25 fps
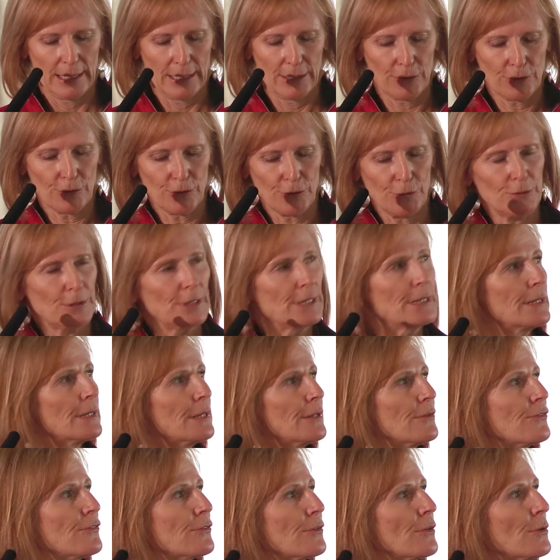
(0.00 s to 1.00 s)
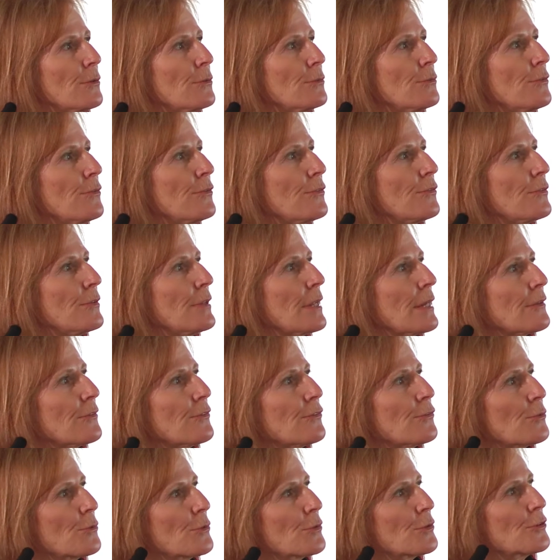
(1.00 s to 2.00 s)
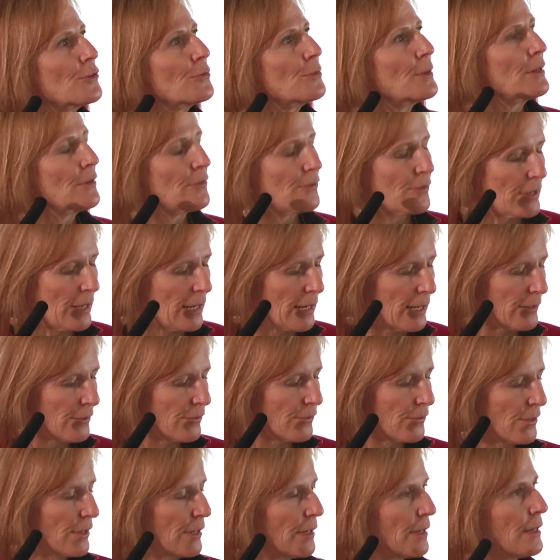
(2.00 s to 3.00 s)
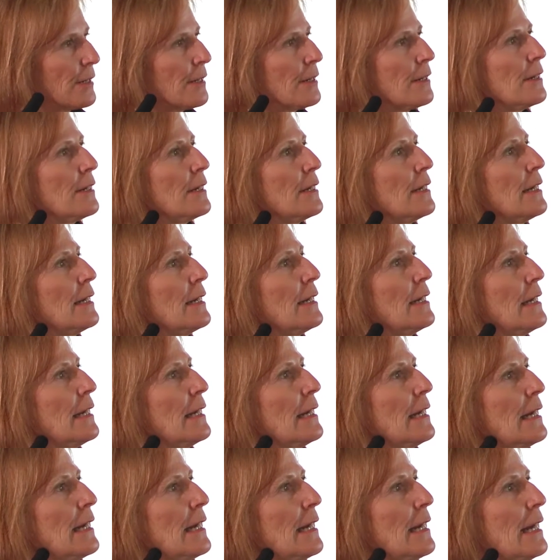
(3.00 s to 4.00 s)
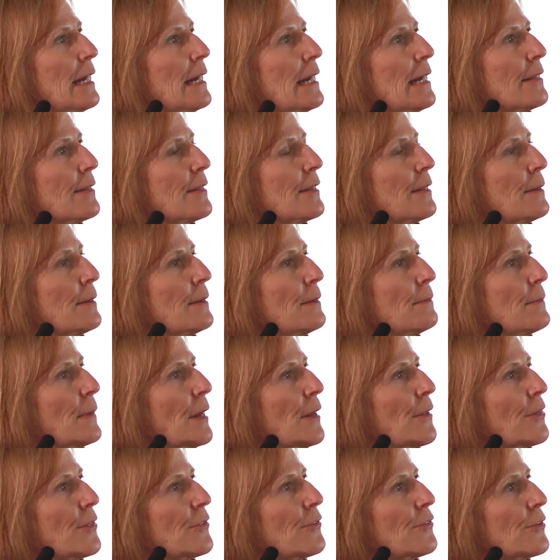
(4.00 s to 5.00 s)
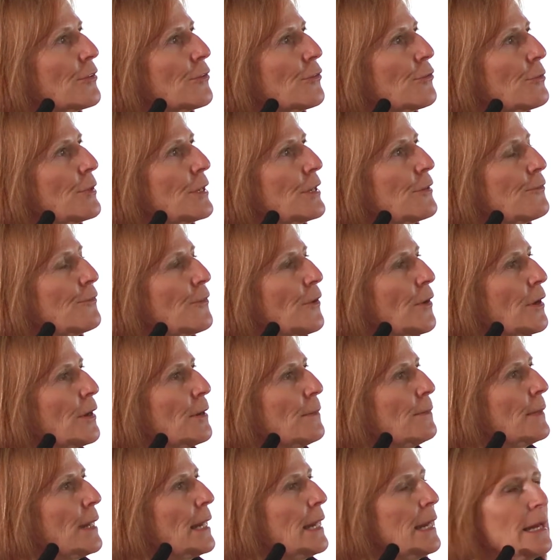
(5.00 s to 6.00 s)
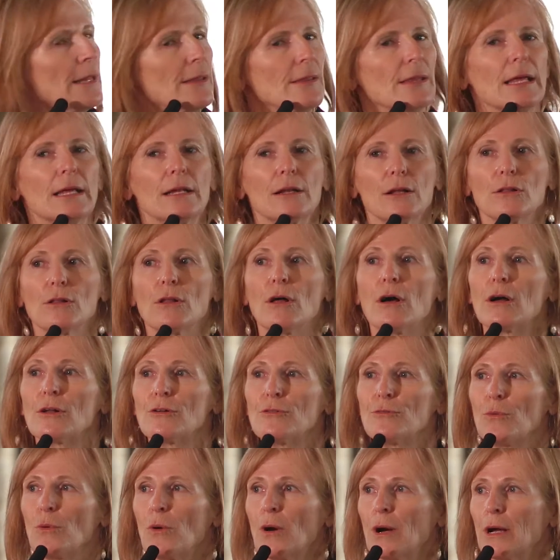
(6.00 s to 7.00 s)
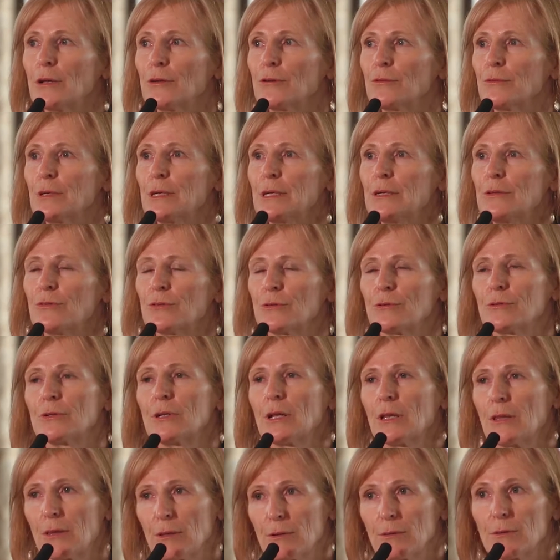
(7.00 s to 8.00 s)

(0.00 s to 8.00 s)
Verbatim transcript: including the Sloans next door to us at the Matheson Creek Farm, and then a lot of wineries or